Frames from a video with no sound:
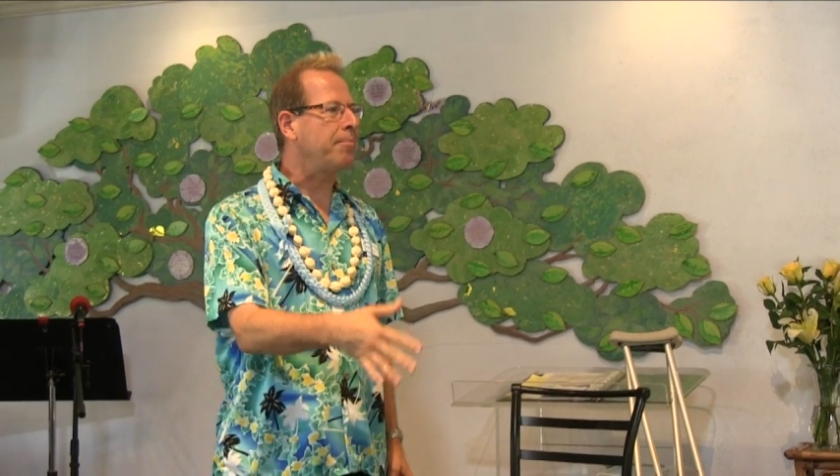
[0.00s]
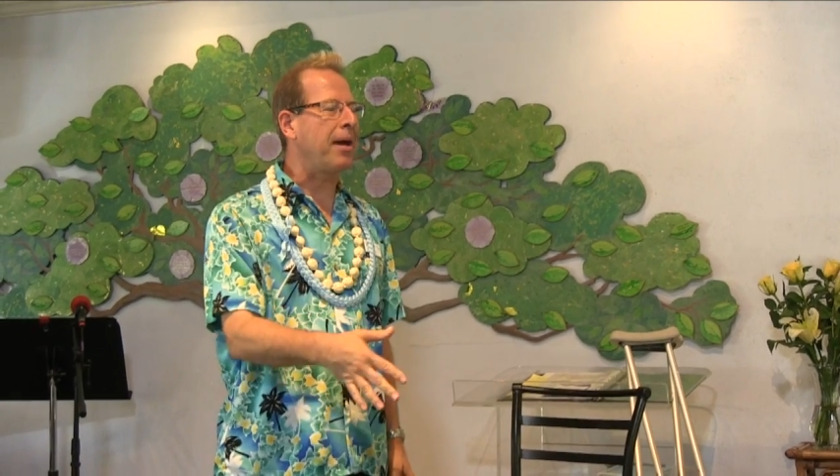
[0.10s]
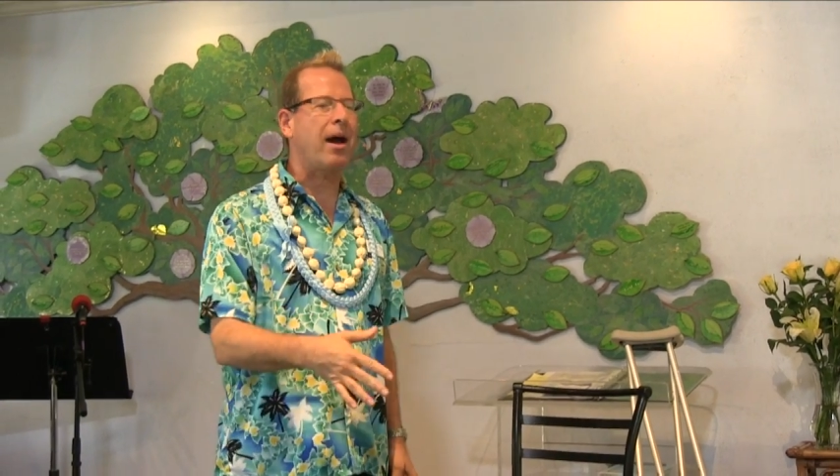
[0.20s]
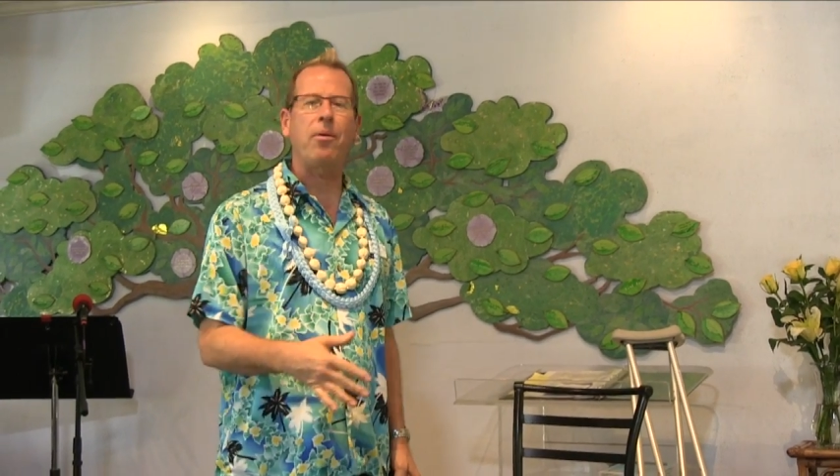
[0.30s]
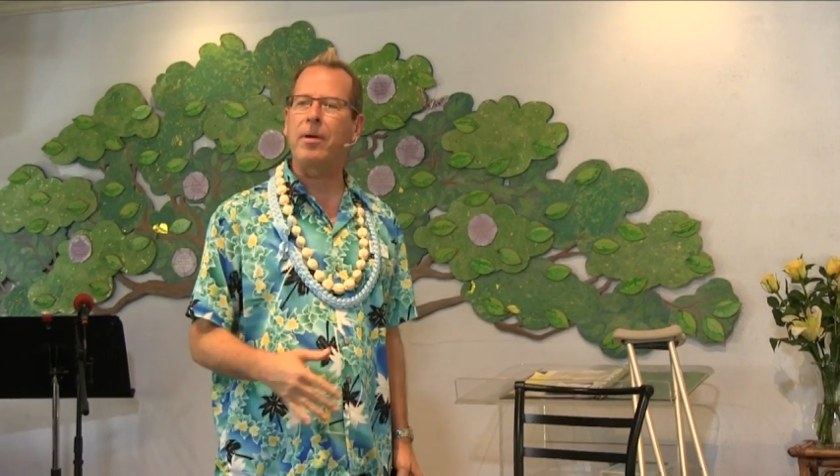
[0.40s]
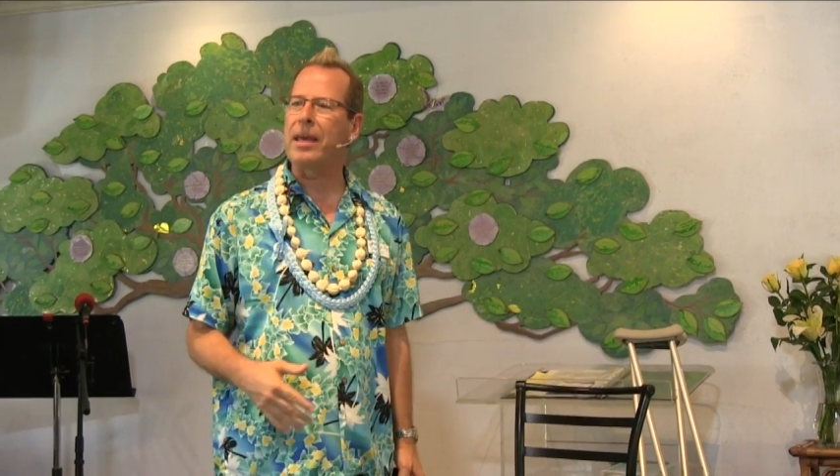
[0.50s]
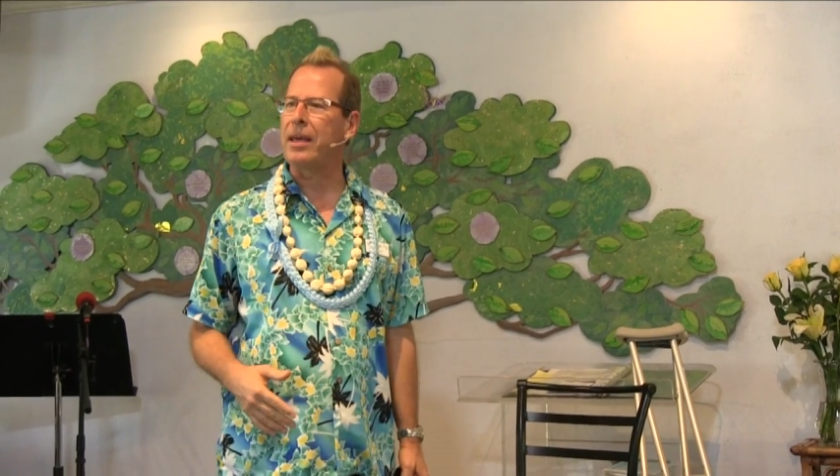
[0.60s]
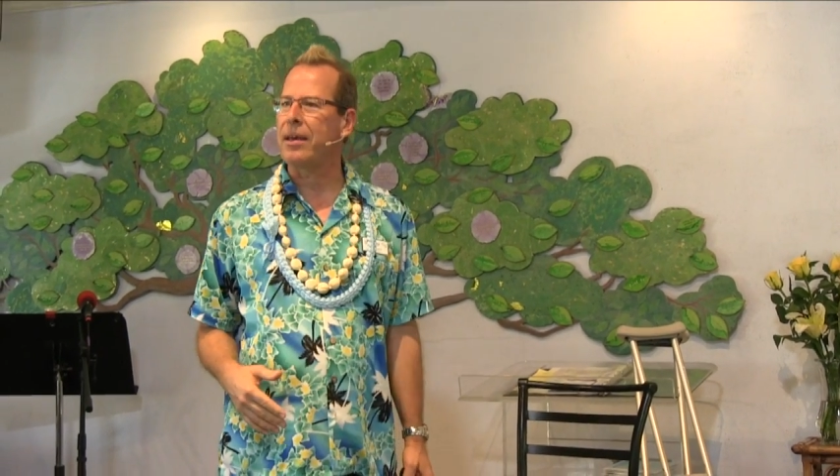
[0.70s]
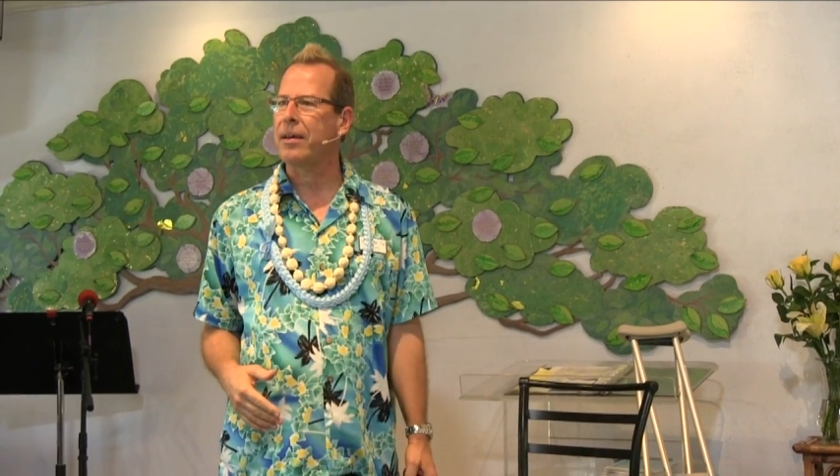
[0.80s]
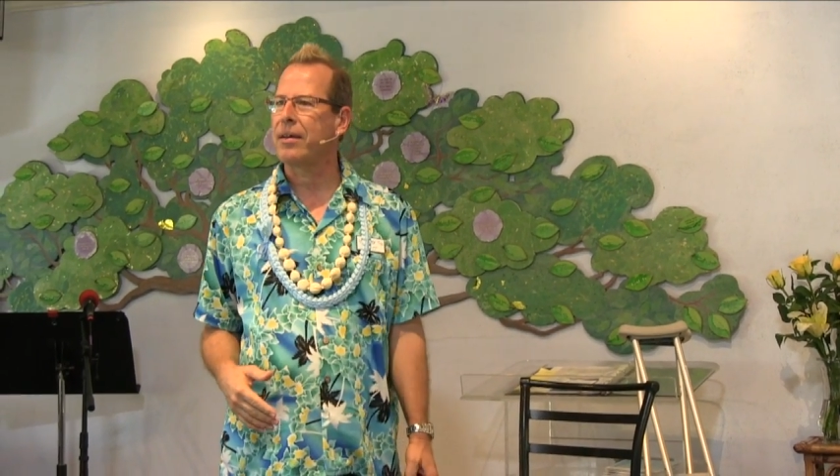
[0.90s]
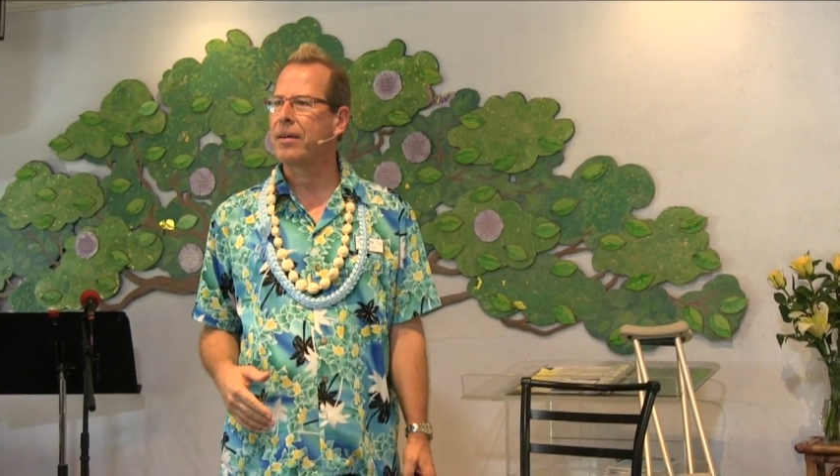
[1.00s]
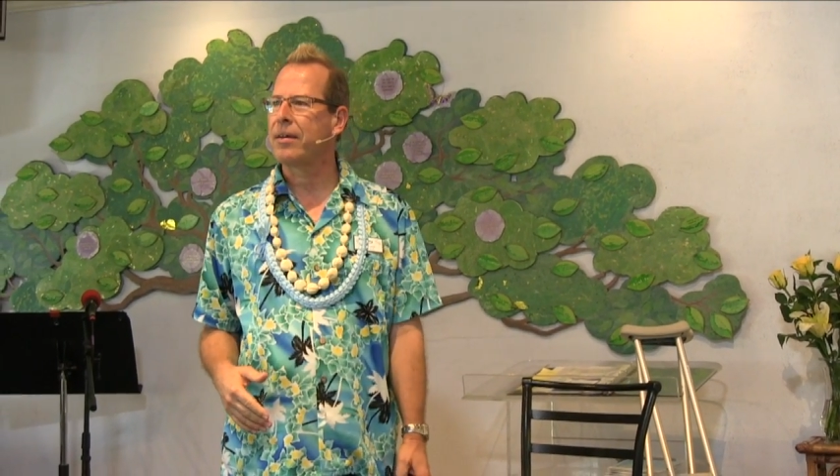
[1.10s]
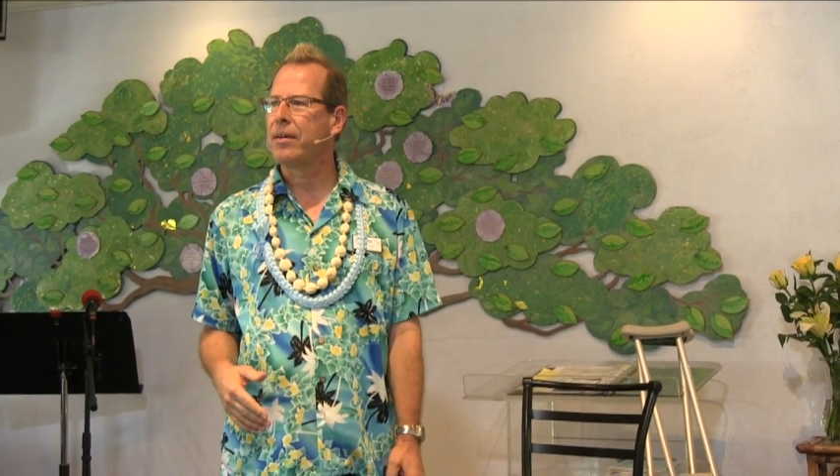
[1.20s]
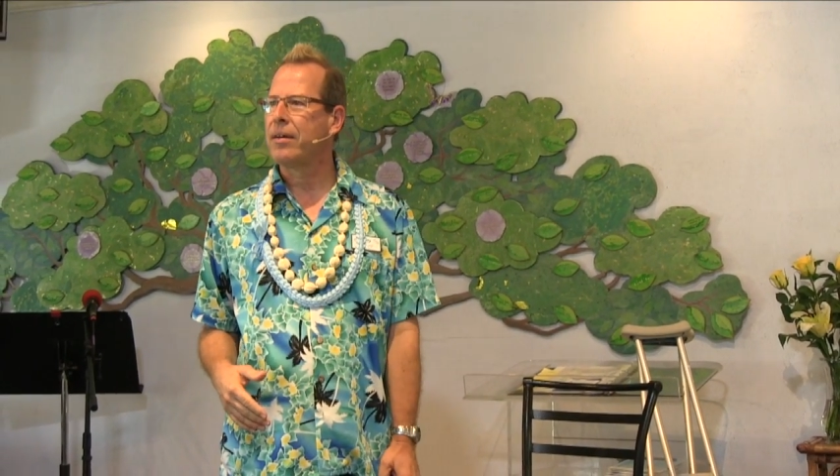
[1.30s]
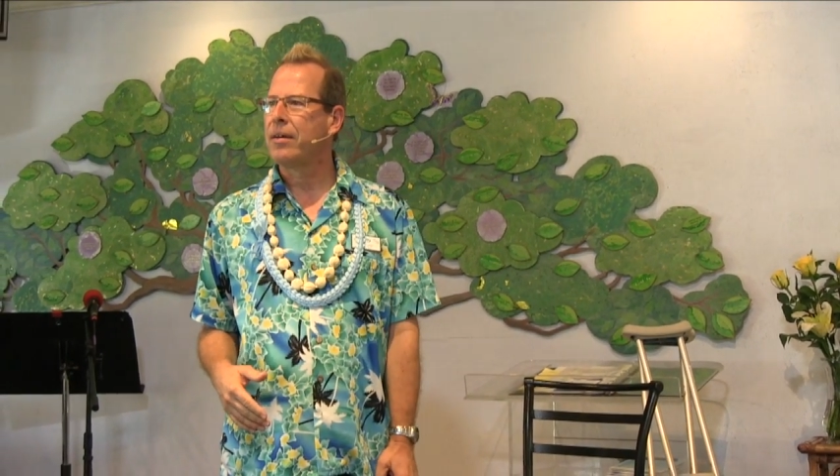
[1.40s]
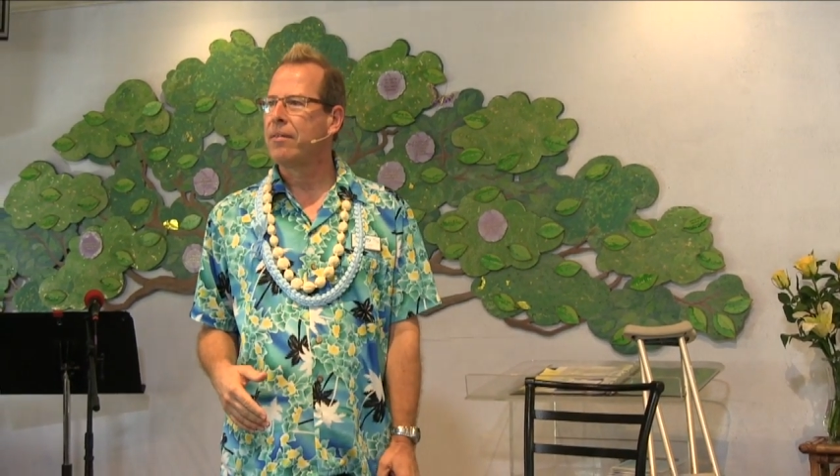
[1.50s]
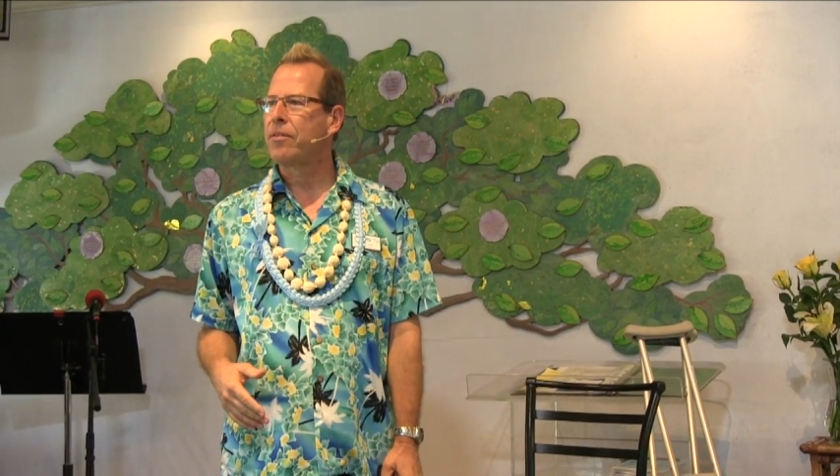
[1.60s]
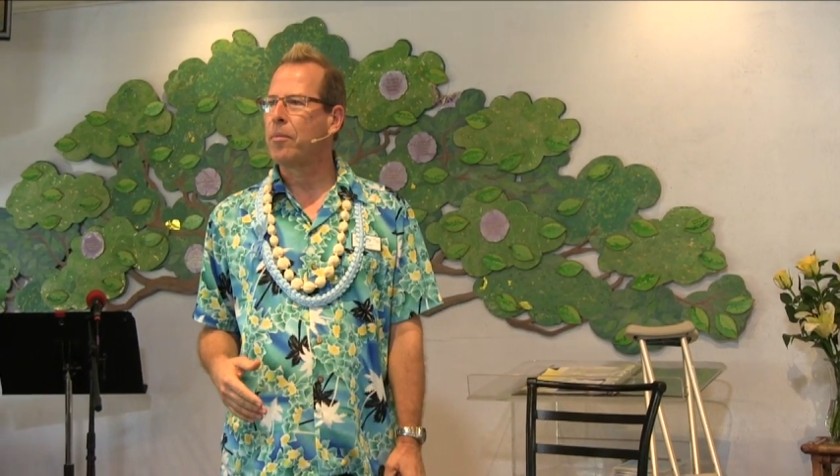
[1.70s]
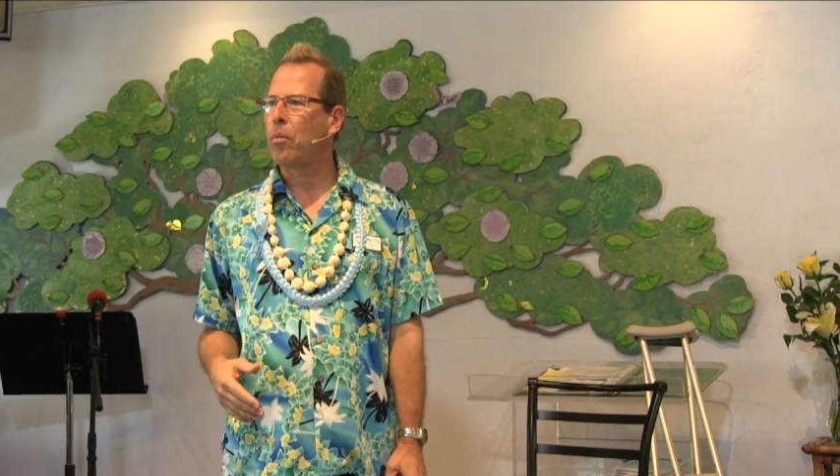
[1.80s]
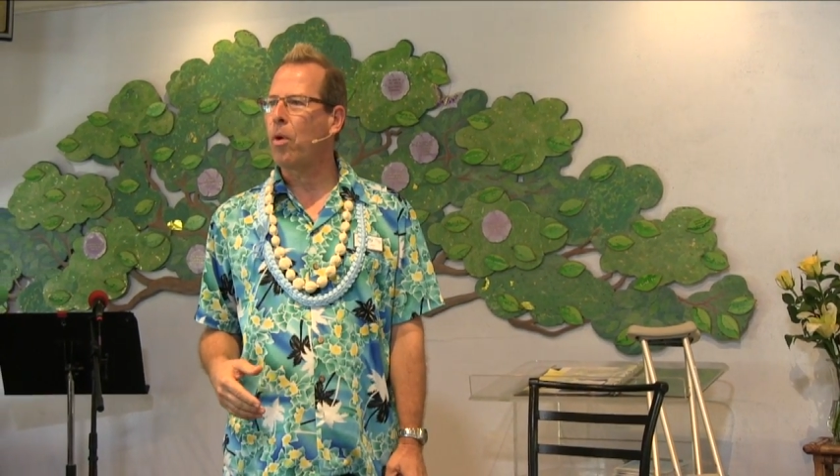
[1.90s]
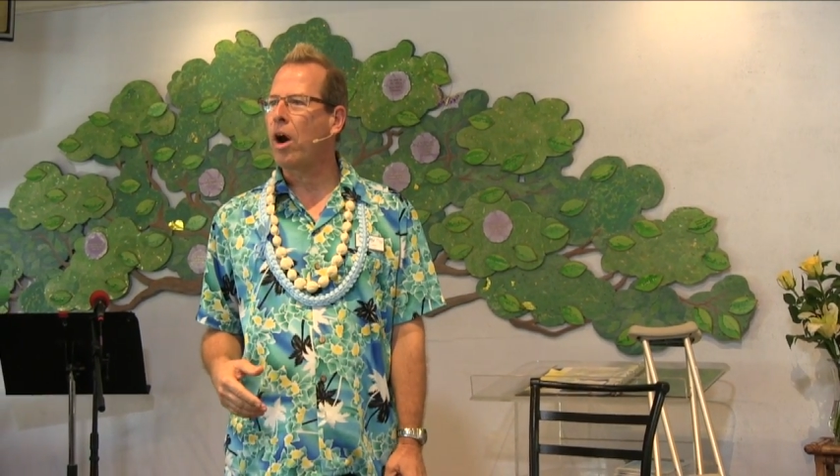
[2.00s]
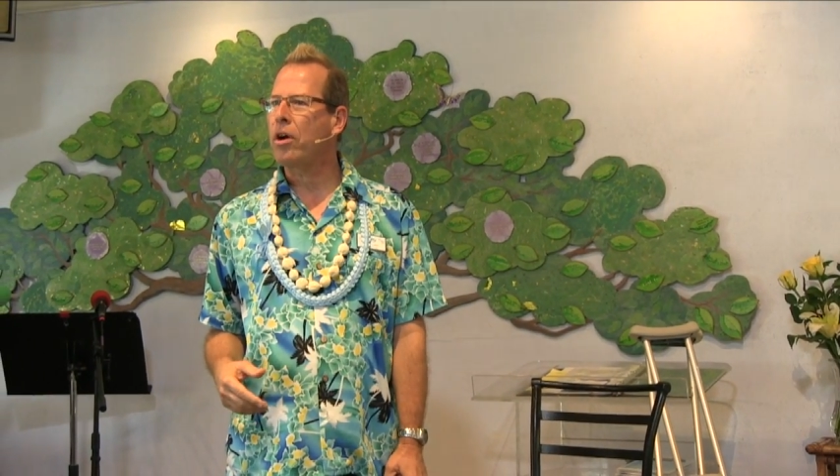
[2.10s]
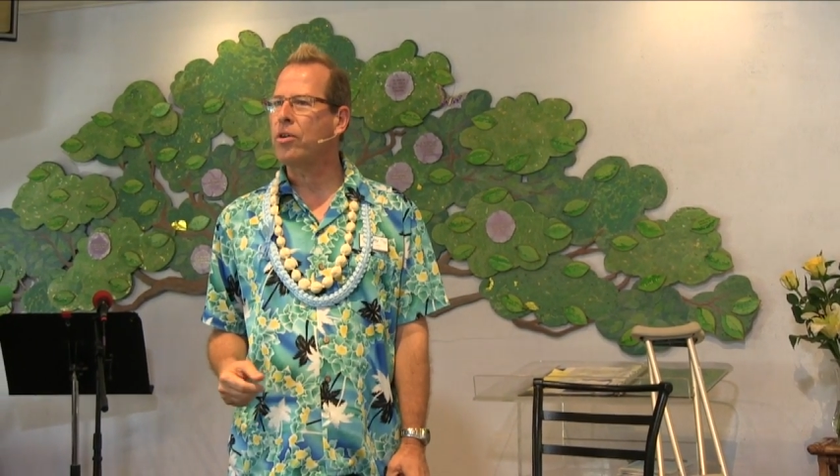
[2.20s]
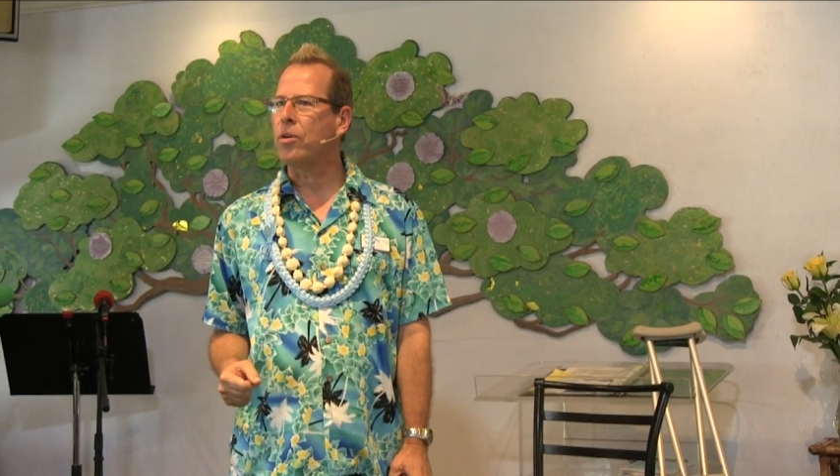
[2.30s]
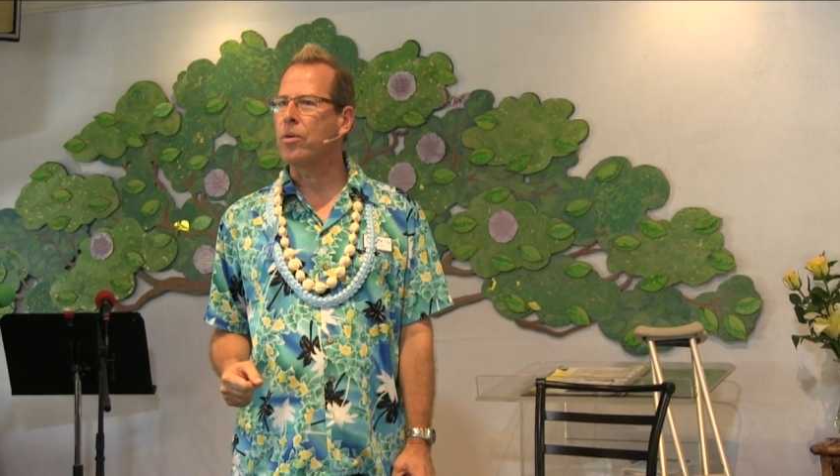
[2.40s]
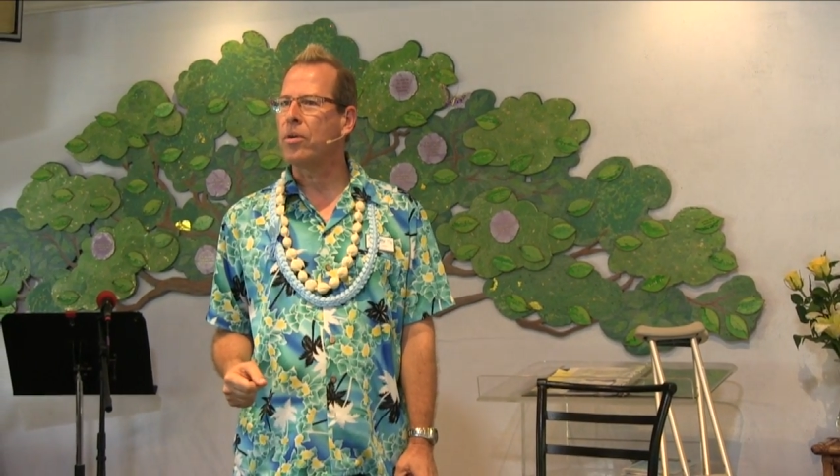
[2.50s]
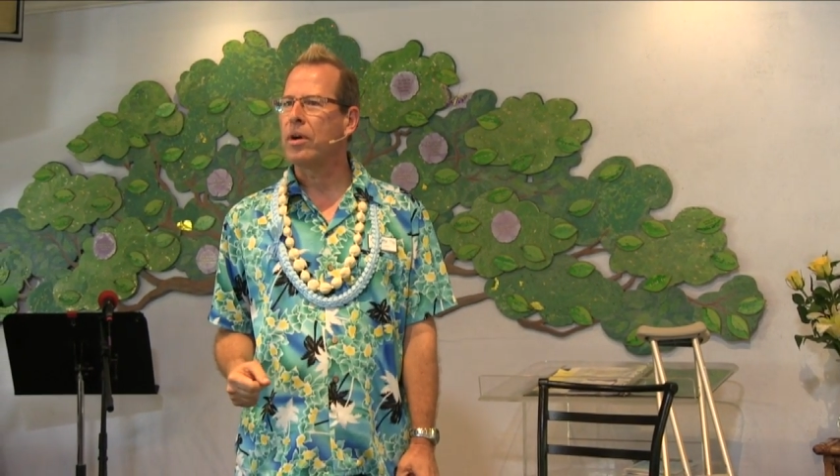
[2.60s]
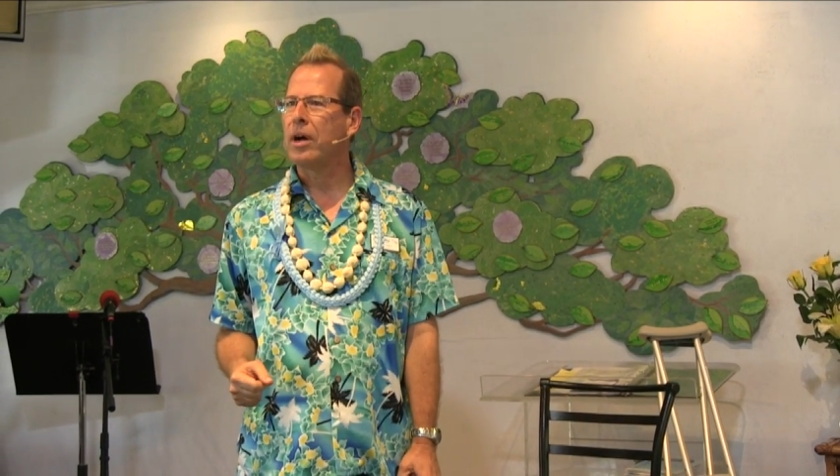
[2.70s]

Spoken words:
Maui from Oahu,